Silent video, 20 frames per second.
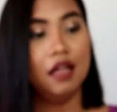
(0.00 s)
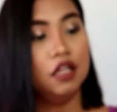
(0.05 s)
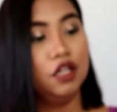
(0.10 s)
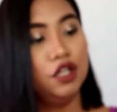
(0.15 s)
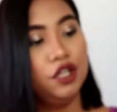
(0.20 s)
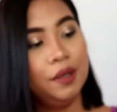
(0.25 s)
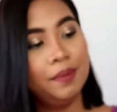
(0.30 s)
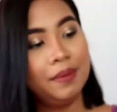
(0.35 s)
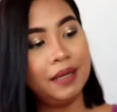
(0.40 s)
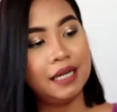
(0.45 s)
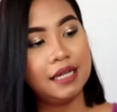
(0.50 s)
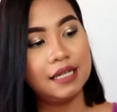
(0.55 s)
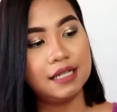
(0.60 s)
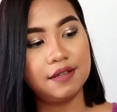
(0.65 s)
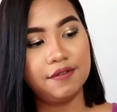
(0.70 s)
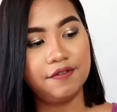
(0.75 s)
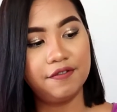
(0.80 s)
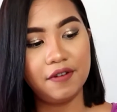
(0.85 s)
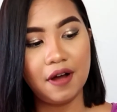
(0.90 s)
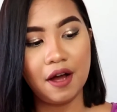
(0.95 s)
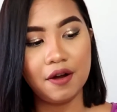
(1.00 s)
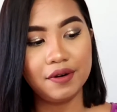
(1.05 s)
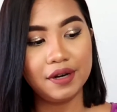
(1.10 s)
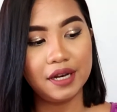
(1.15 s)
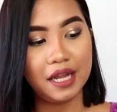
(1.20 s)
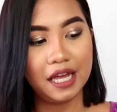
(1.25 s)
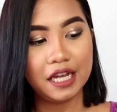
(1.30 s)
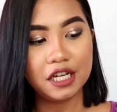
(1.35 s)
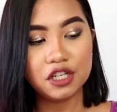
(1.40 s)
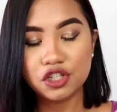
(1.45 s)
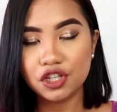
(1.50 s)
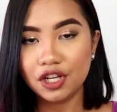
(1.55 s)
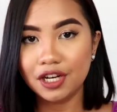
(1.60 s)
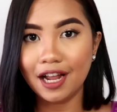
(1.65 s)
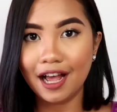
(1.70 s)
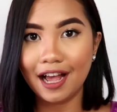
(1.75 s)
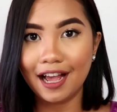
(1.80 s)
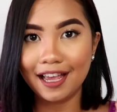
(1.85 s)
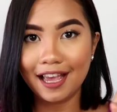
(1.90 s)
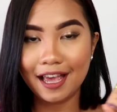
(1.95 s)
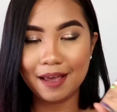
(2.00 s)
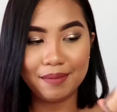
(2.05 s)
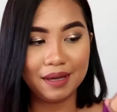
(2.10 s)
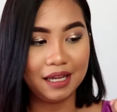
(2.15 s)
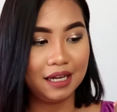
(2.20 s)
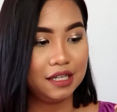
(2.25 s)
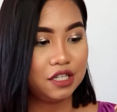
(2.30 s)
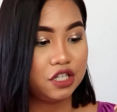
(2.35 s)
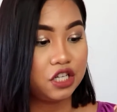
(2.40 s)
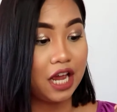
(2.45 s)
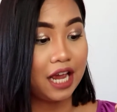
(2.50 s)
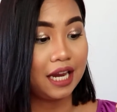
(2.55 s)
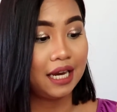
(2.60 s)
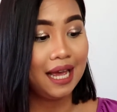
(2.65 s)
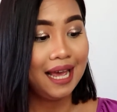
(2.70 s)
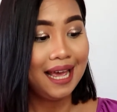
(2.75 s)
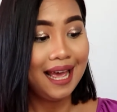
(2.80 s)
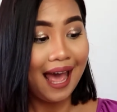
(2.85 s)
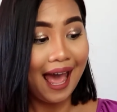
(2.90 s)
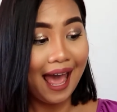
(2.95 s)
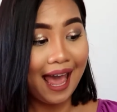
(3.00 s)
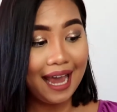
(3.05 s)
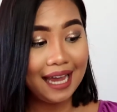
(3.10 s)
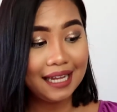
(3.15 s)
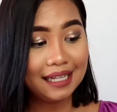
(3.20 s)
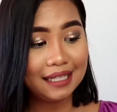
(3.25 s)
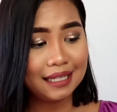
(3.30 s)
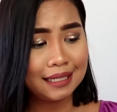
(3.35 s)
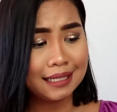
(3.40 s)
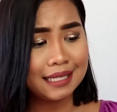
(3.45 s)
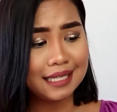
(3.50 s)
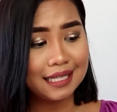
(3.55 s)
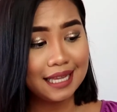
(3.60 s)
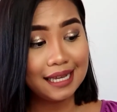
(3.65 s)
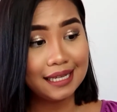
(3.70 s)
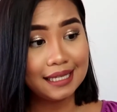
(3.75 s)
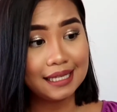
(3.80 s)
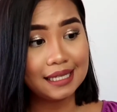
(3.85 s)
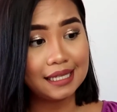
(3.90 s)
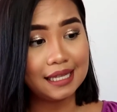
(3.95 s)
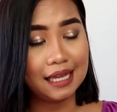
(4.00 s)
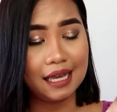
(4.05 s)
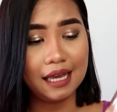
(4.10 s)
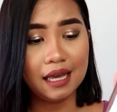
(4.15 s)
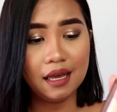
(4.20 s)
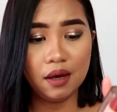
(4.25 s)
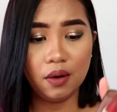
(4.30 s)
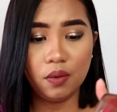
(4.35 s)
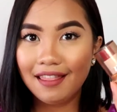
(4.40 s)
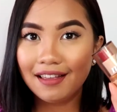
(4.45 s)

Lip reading: Luminous Foundation. I am in the shade 860.